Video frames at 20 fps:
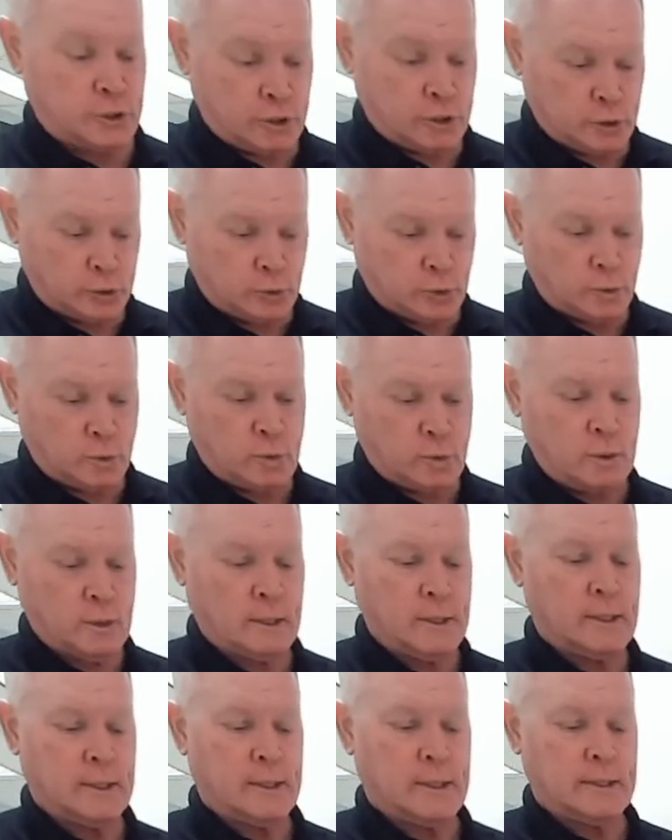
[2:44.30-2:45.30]
2
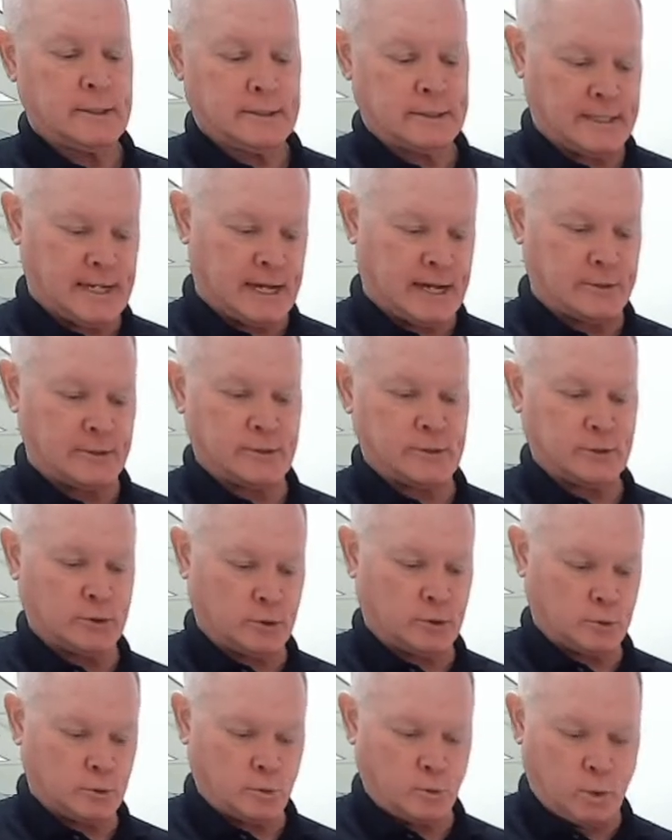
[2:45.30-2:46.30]
down to
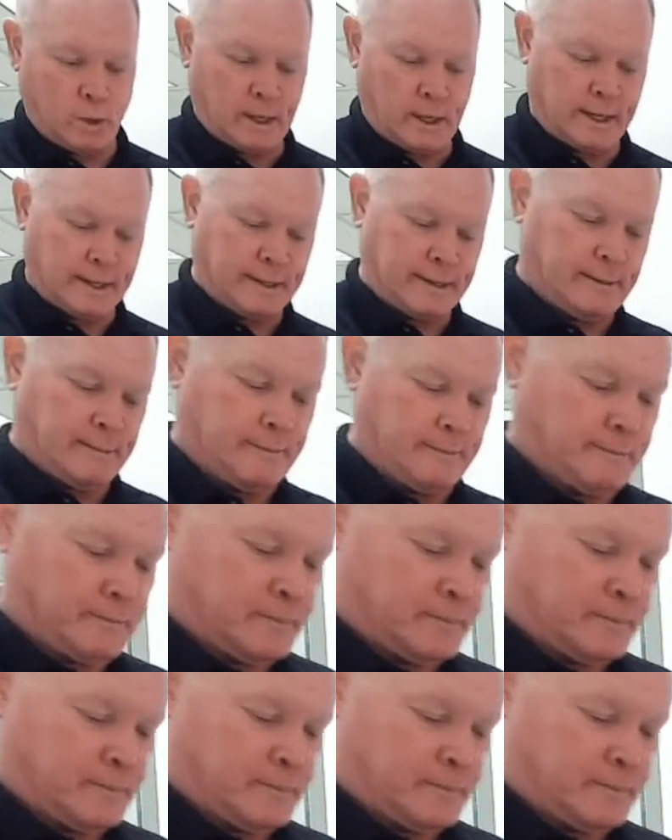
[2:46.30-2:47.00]
zone 1.